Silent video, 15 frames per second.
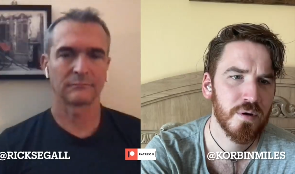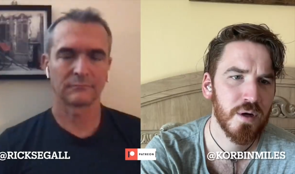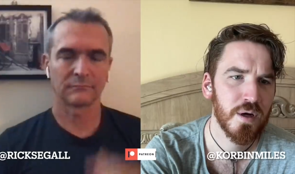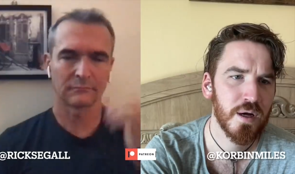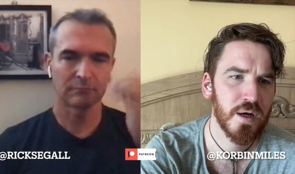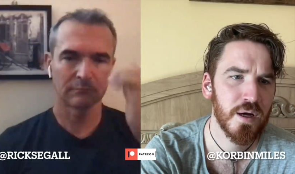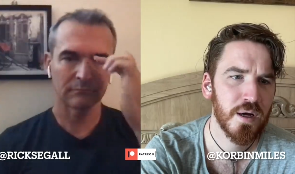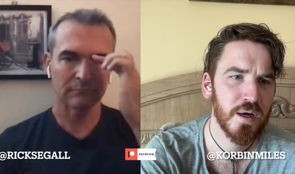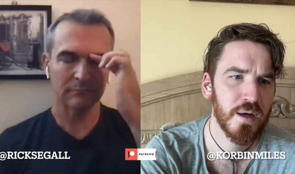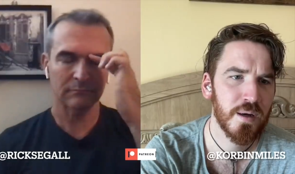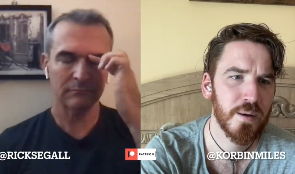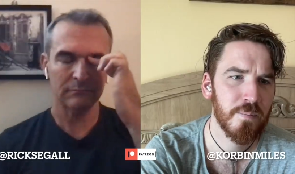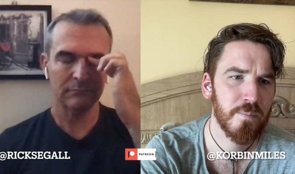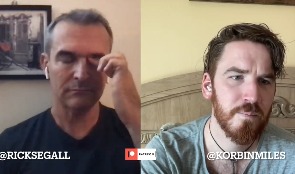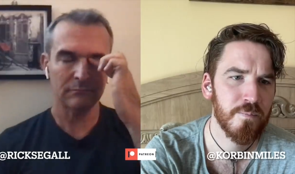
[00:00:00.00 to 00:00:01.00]

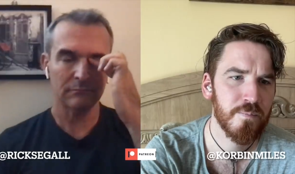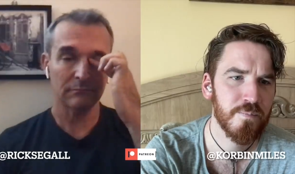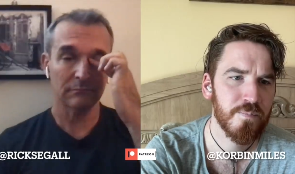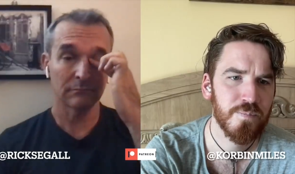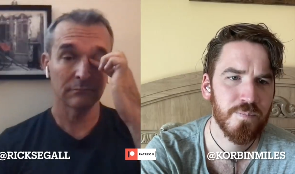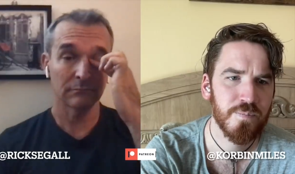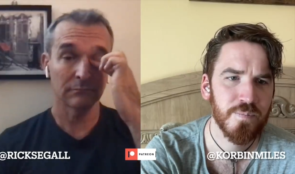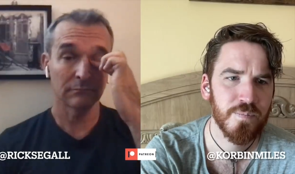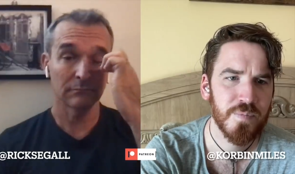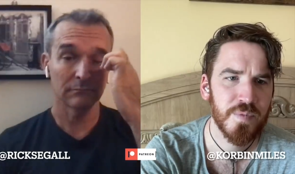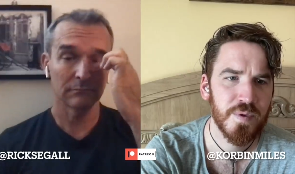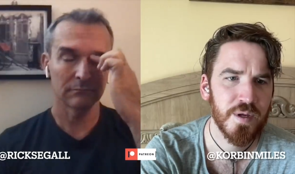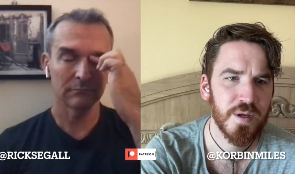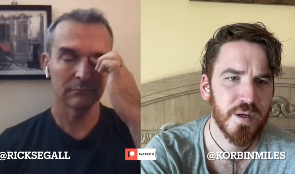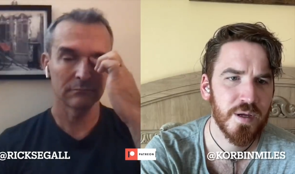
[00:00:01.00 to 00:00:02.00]
Speaker 1: Um,
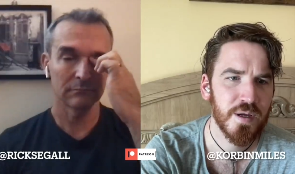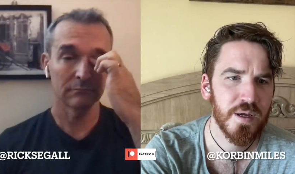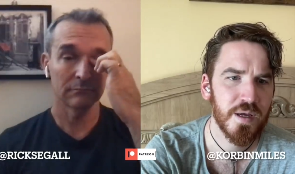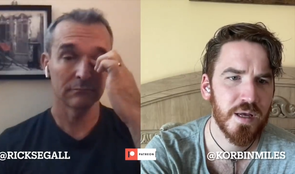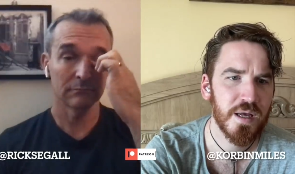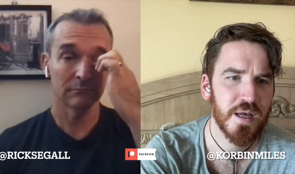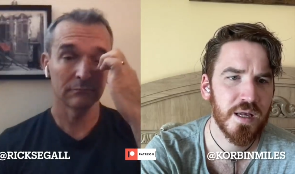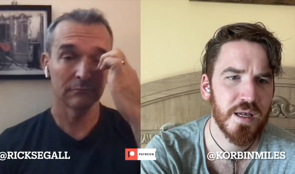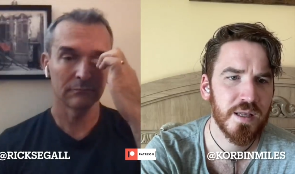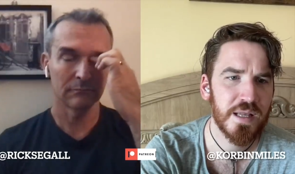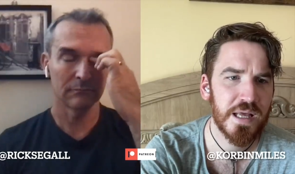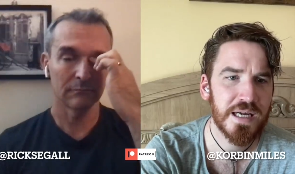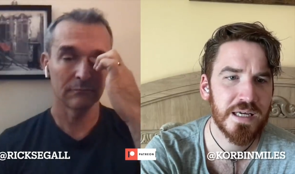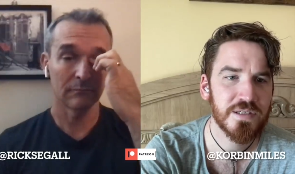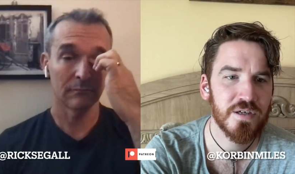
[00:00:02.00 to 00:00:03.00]
and
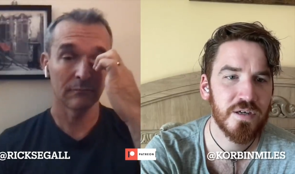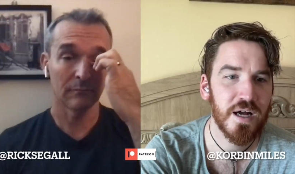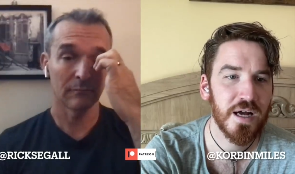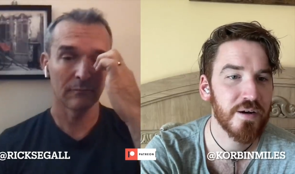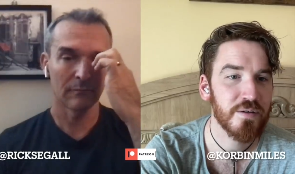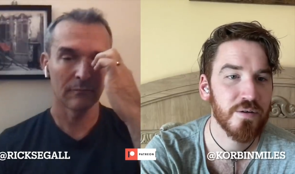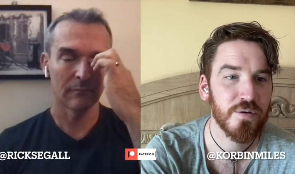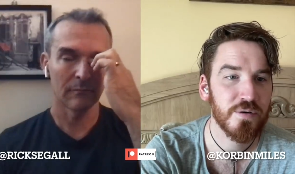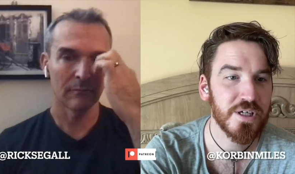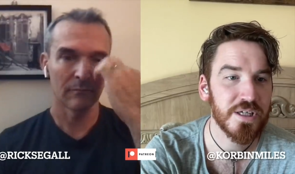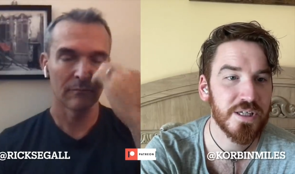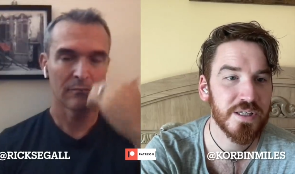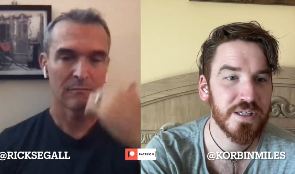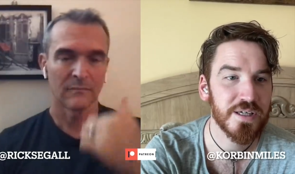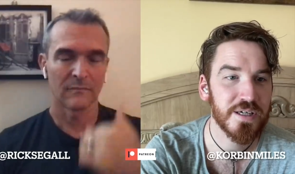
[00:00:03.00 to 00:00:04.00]
that is all. I don't know
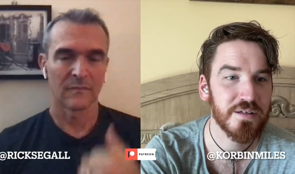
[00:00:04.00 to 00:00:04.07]
anything